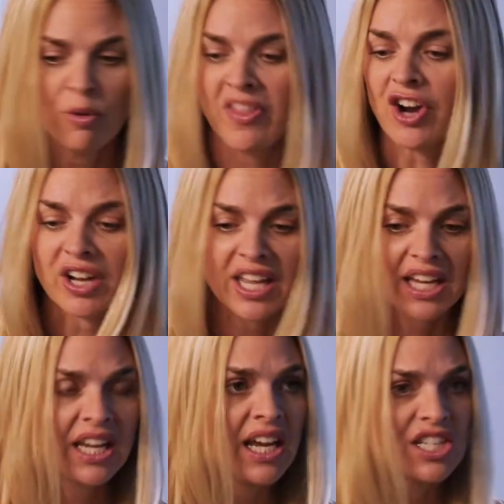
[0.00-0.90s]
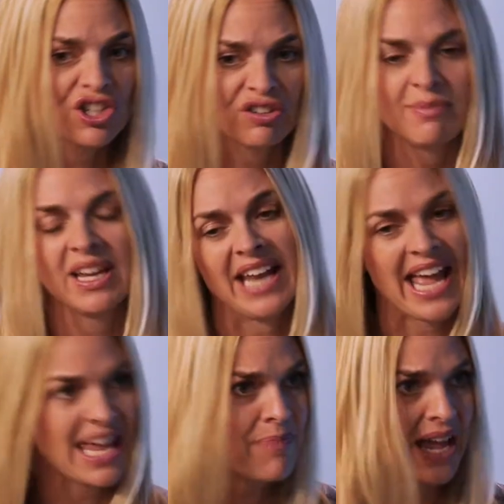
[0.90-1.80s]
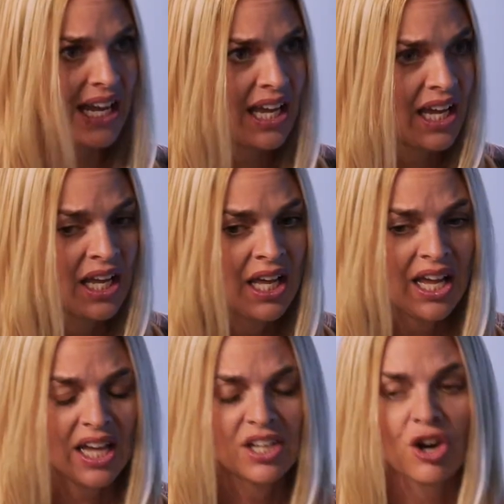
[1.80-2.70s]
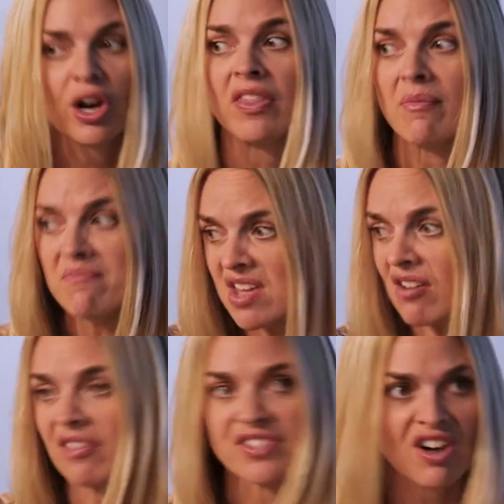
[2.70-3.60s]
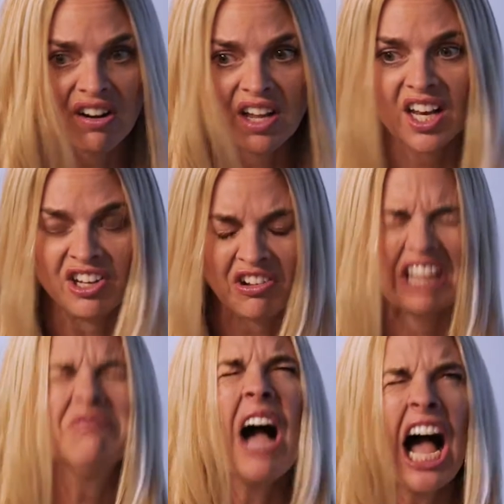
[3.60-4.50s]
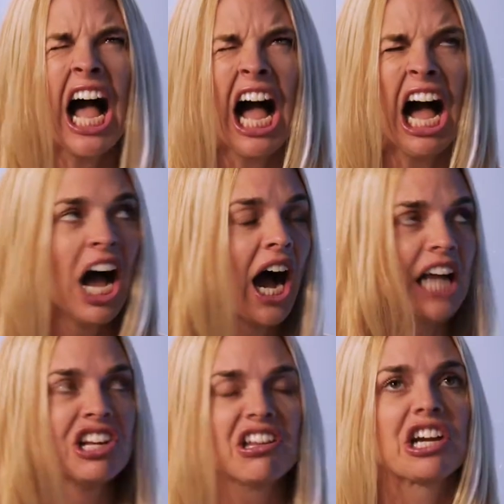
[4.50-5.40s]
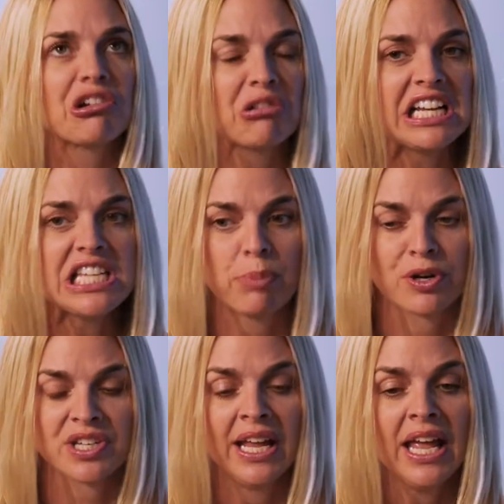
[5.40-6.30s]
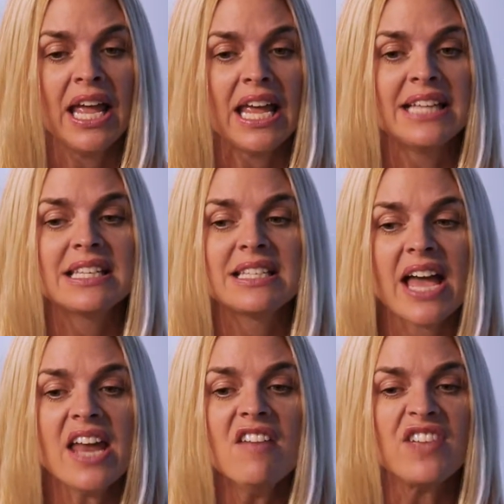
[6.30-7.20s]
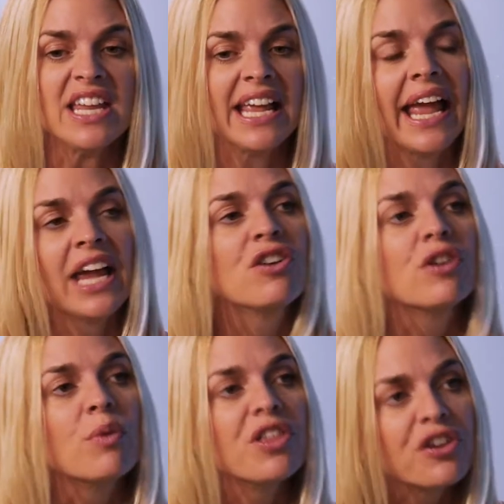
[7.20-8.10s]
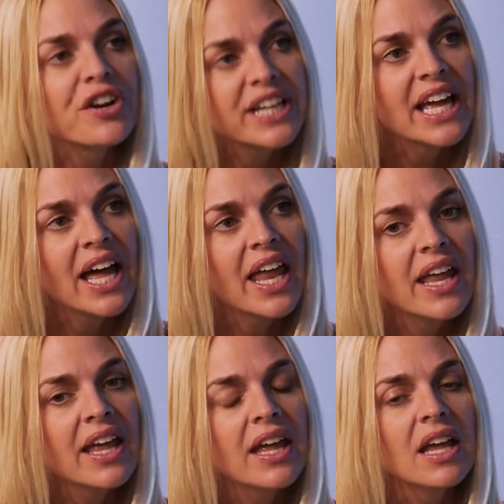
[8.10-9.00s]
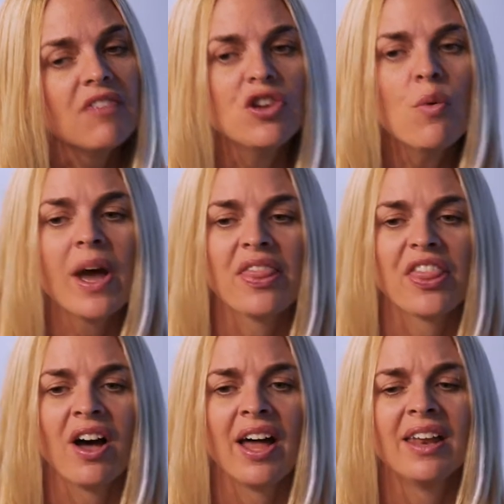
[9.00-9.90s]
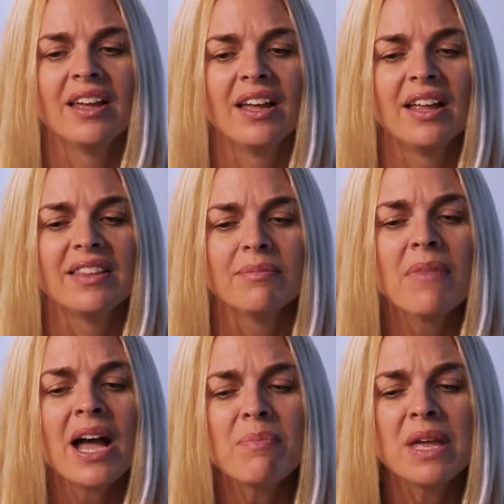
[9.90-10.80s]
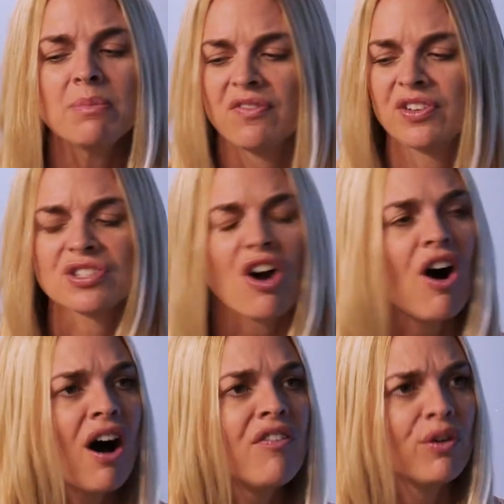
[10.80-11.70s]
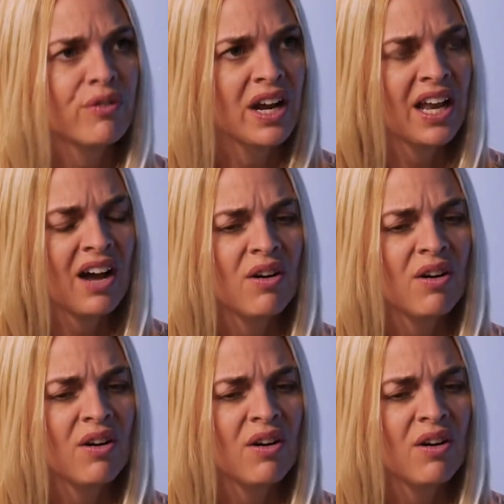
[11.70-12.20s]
when they are kicking and screaming and headbanging, and you're in the middle of Target and you're like, ah, I look like a crazy person. Instead of getting angry with your kid, if you went and thought, my baby feels awful right now.